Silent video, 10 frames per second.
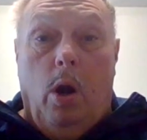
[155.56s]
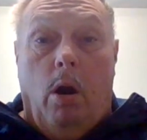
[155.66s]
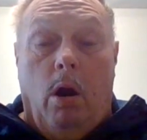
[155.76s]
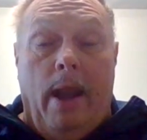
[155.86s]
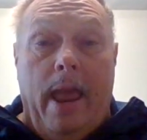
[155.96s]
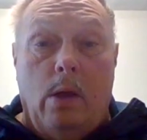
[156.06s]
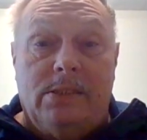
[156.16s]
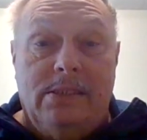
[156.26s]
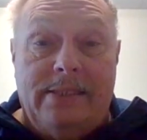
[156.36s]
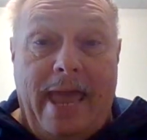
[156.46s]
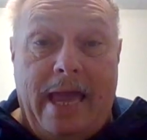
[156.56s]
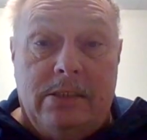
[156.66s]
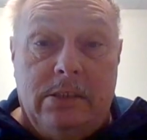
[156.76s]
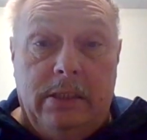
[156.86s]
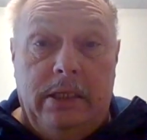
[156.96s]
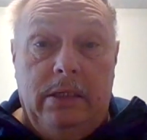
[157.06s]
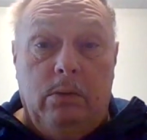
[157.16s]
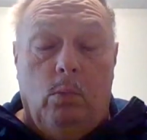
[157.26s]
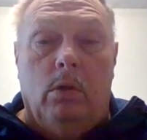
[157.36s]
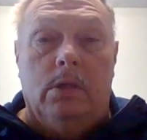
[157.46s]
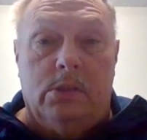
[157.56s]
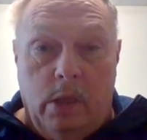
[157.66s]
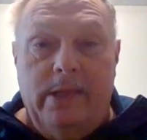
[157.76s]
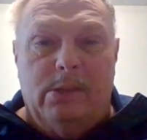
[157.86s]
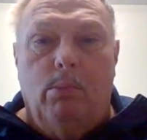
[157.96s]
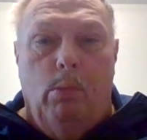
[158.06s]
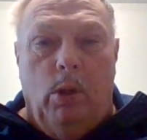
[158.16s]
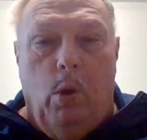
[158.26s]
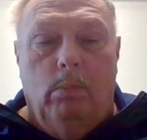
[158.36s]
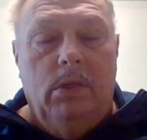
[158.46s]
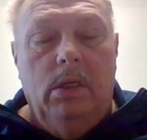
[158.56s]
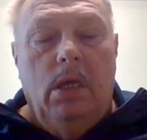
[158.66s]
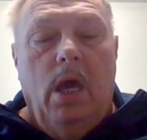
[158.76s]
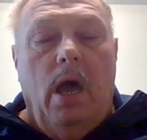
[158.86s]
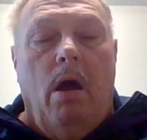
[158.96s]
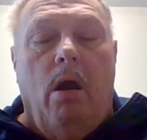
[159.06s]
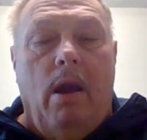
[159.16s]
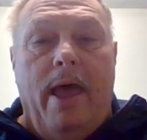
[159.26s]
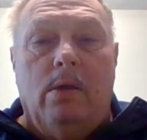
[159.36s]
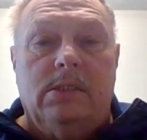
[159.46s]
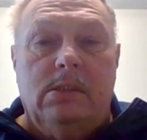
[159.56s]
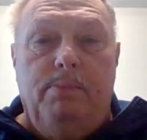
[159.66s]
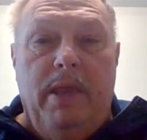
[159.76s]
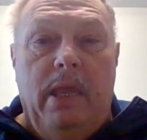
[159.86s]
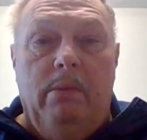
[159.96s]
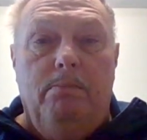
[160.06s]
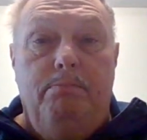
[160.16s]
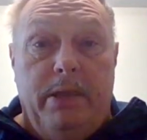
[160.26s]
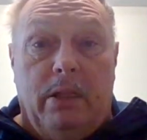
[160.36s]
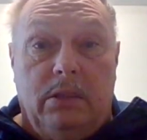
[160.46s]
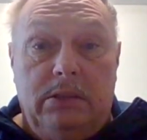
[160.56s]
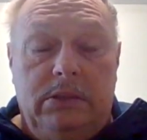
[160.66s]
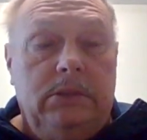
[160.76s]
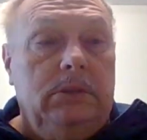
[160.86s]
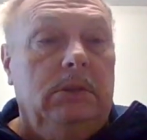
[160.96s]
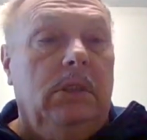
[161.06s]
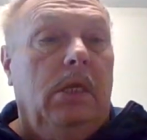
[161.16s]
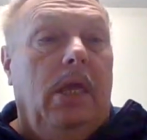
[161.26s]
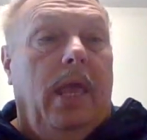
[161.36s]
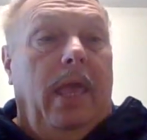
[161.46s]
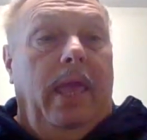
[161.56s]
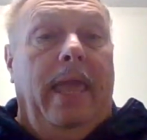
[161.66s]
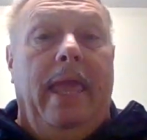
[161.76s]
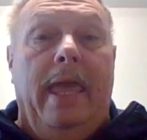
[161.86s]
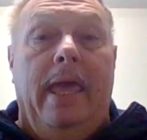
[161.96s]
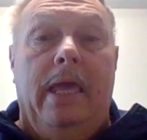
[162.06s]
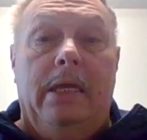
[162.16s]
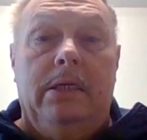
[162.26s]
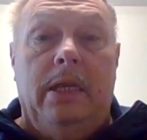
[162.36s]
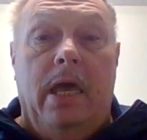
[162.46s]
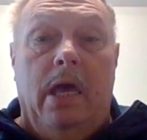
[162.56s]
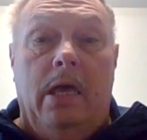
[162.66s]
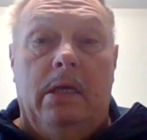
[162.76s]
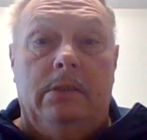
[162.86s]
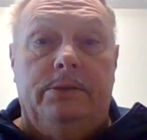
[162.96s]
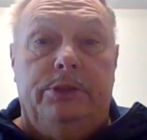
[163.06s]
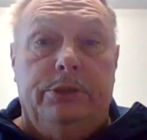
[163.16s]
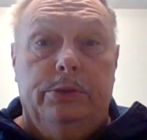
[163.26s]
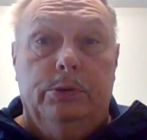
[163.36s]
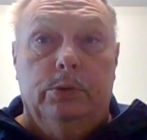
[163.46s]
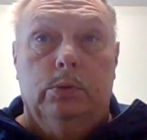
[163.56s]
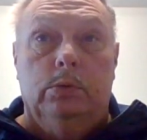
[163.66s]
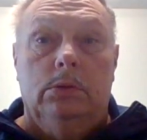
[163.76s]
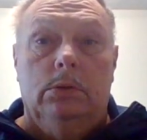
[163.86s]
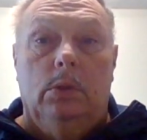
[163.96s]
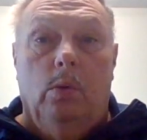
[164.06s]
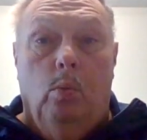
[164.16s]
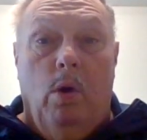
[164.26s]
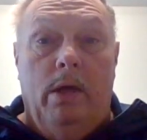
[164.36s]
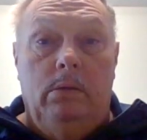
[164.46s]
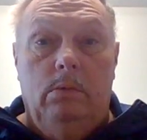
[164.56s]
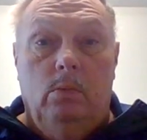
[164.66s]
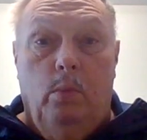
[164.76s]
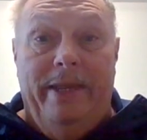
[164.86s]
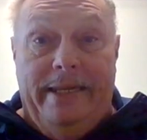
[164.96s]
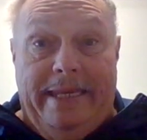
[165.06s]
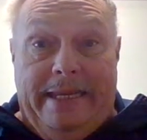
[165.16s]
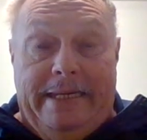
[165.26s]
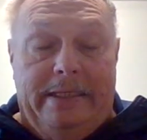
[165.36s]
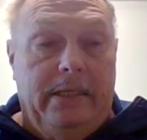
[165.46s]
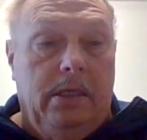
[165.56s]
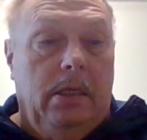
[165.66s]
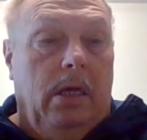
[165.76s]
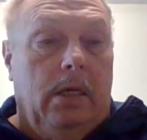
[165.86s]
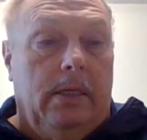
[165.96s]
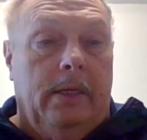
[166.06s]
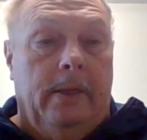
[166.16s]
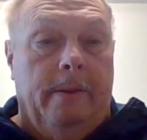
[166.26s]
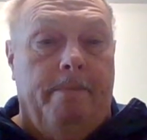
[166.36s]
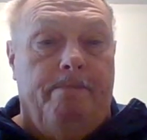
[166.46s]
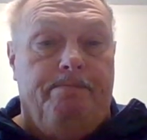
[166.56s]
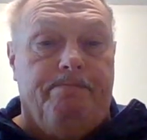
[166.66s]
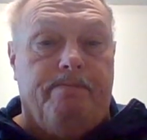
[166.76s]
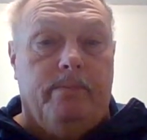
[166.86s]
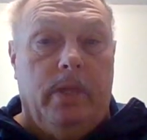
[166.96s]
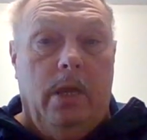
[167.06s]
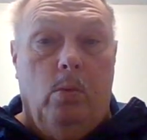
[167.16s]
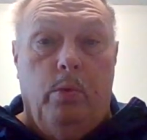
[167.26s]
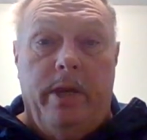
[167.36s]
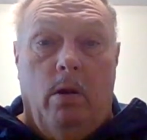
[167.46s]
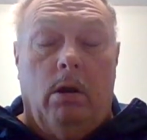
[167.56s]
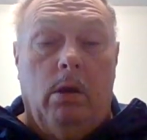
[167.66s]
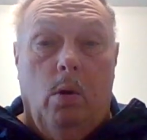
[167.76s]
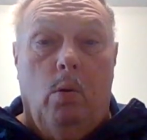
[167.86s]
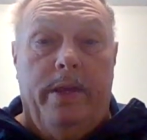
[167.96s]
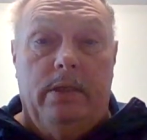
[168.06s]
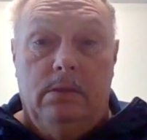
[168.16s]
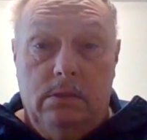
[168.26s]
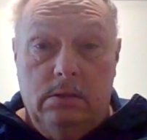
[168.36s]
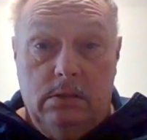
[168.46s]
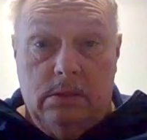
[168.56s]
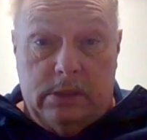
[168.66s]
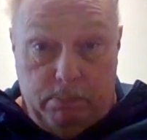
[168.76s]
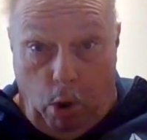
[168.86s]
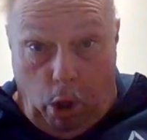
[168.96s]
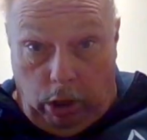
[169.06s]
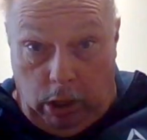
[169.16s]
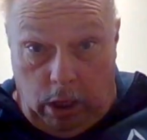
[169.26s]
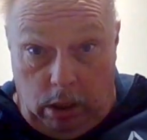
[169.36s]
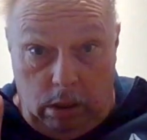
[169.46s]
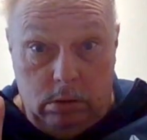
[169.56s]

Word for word: our house is actually well, it's it's a mobile home. Our house is being built, and uh, to what we need. Um, we are going smaller.